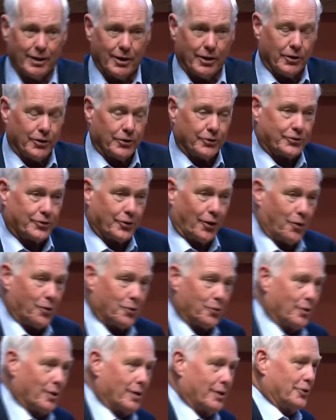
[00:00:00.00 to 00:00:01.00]

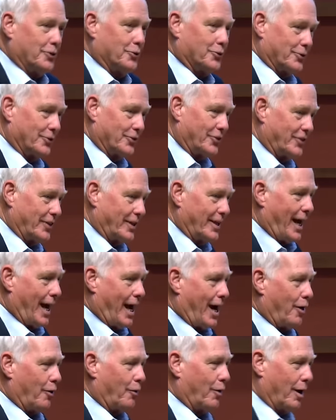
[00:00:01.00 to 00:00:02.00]
So you can see
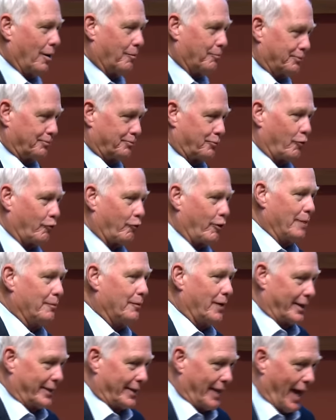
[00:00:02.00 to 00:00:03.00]
how a program
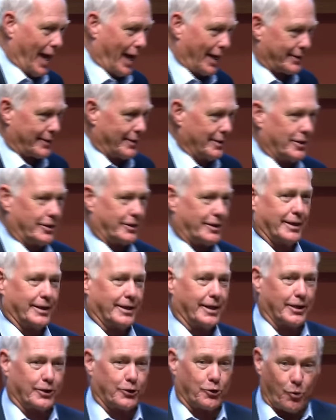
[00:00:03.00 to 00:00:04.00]
like that can
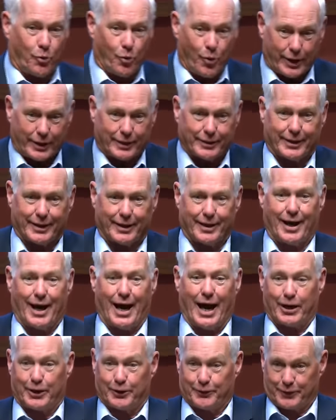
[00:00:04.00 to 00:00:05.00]
get quickly
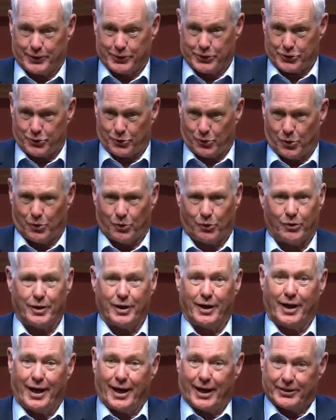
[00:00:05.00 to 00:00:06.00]
out of control.
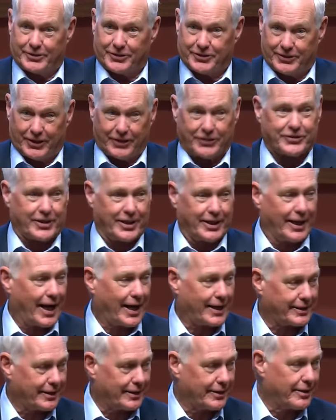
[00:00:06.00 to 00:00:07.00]
It's
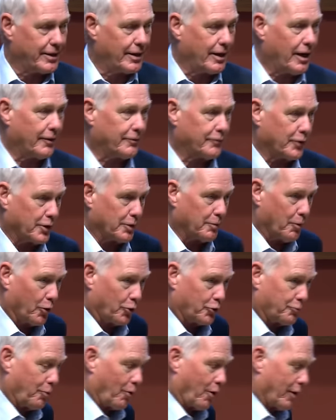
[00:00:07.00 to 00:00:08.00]
disconnected uh, for the
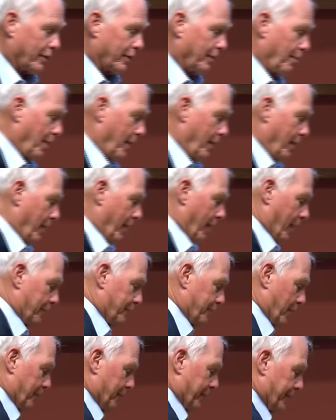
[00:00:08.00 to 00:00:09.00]
most part uh,
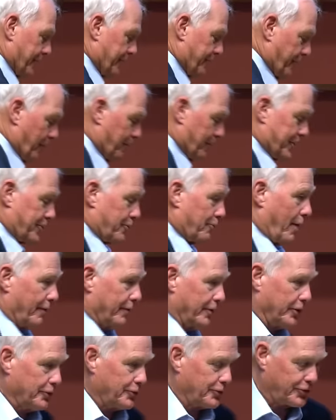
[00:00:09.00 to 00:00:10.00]
from, its, from its
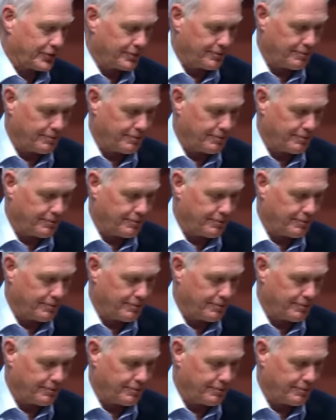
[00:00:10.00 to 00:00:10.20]
revenues.